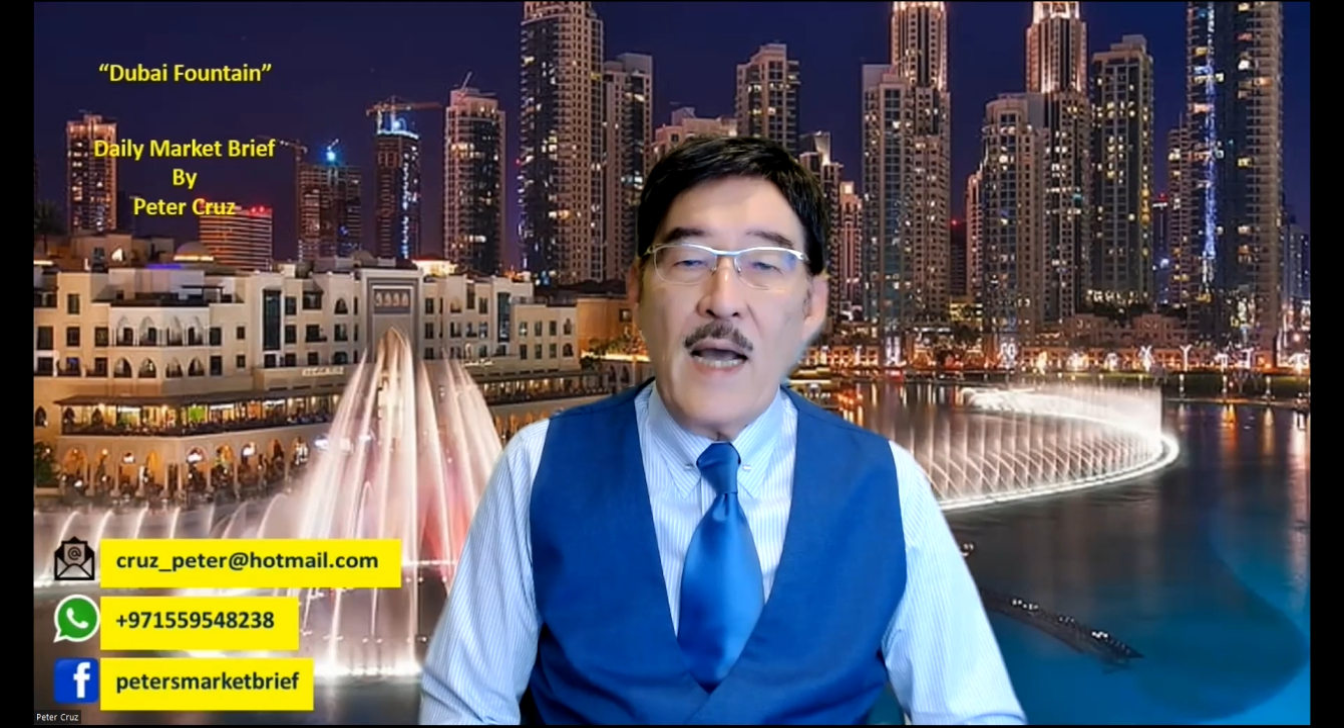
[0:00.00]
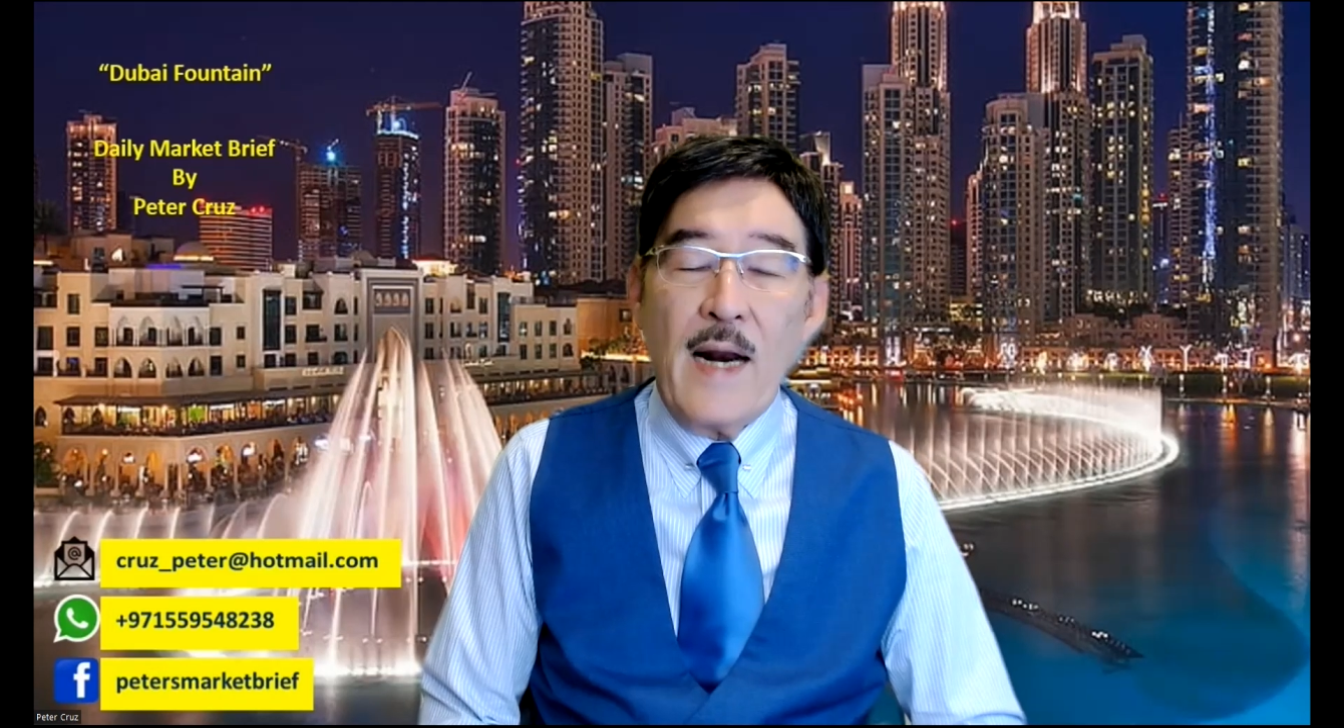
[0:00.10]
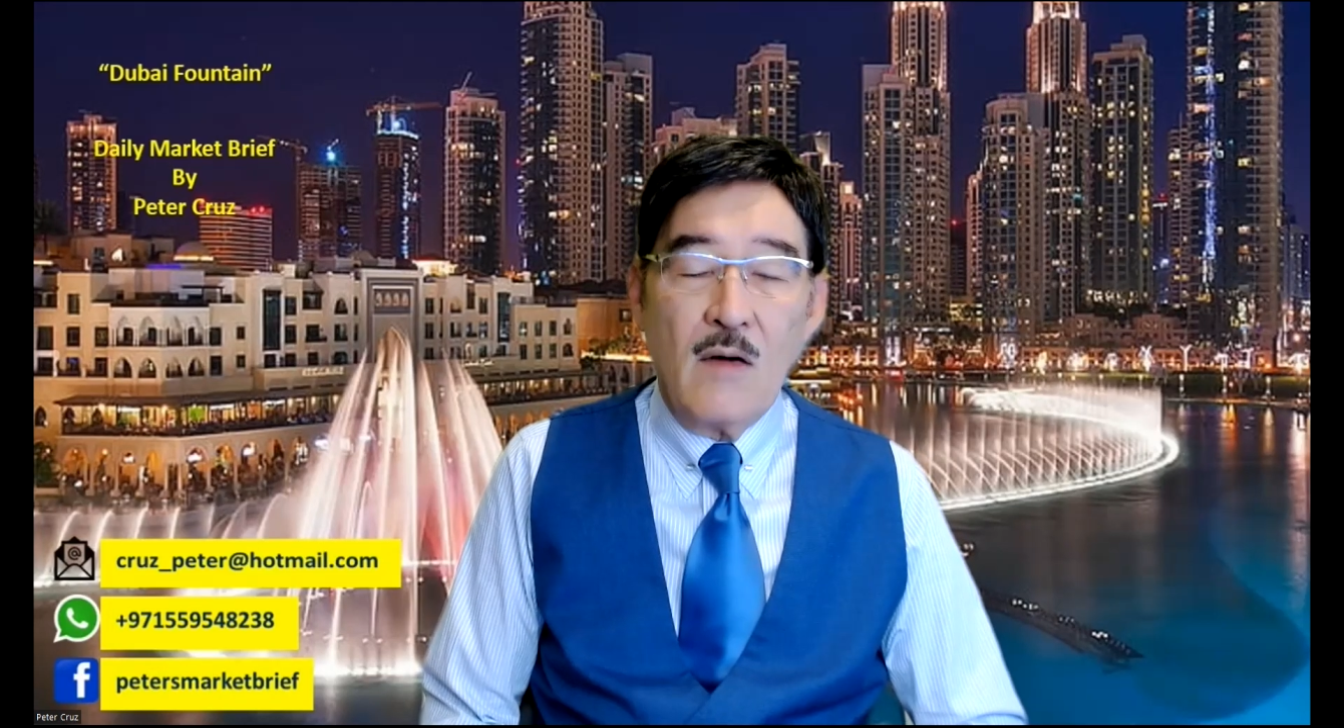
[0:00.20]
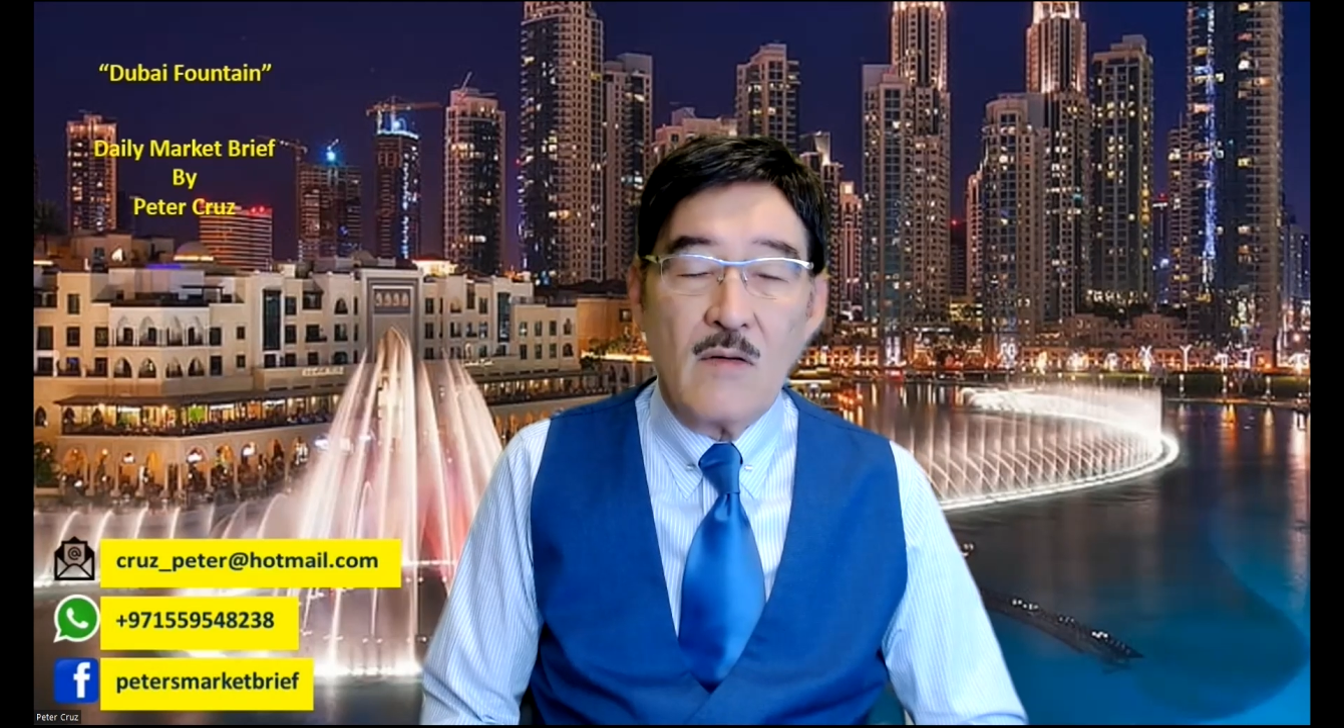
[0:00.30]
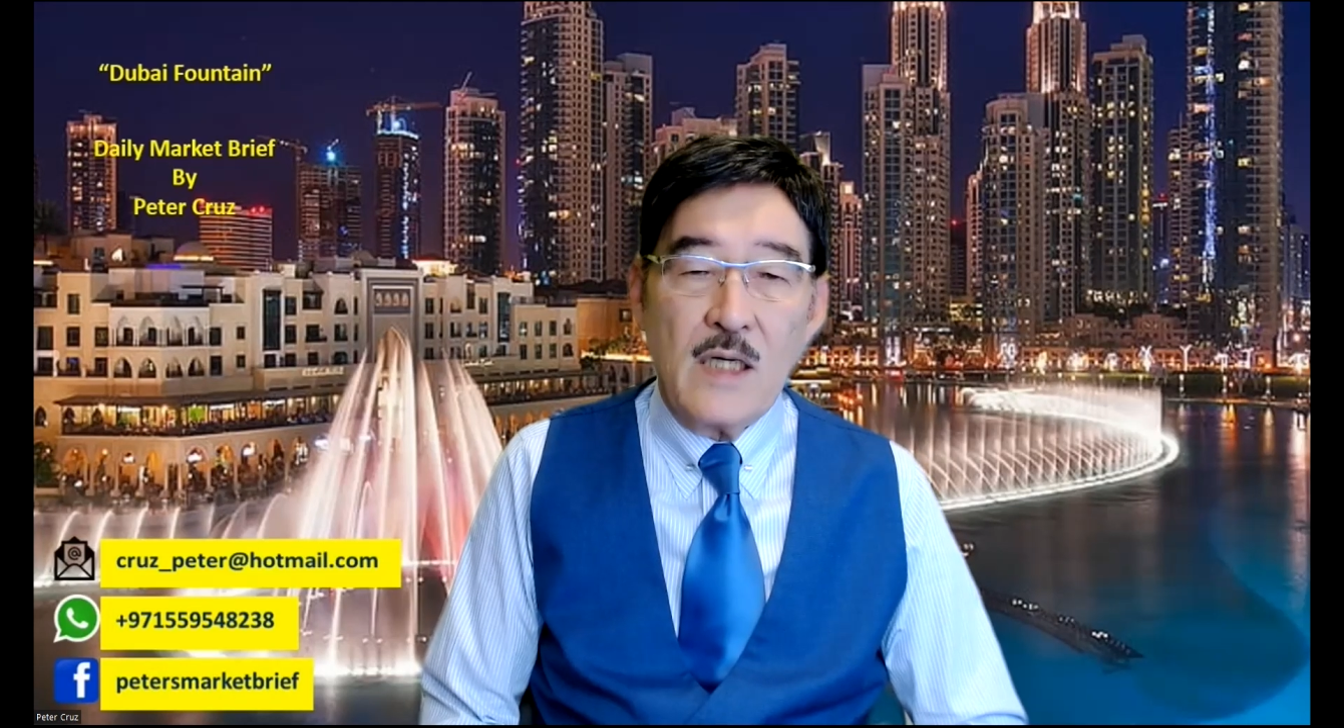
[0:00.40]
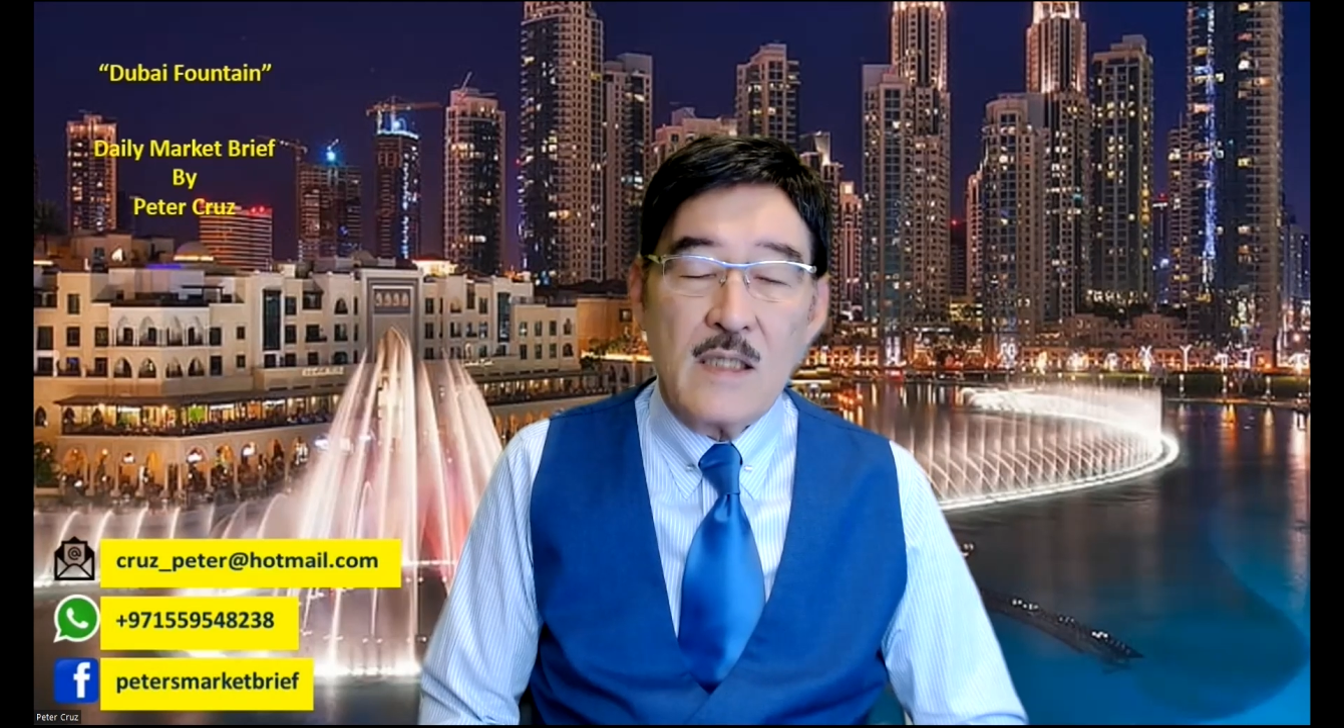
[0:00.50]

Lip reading: and housing